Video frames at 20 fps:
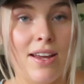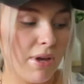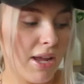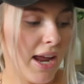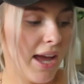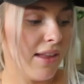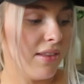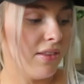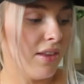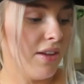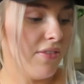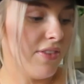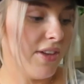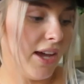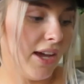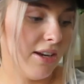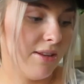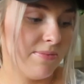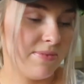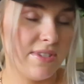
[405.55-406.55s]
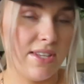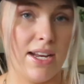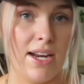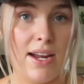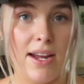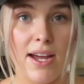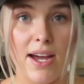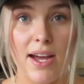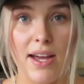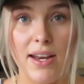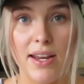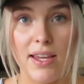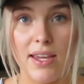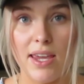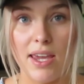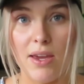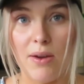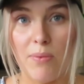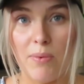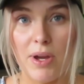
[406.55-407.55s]
But I love the items that I got, and I
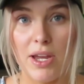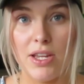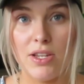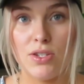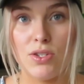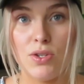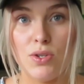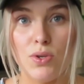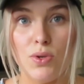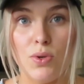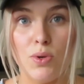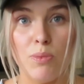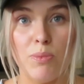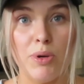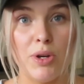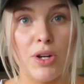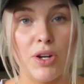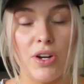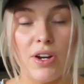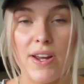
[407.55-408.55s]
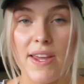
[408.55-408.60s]
can't wait to put her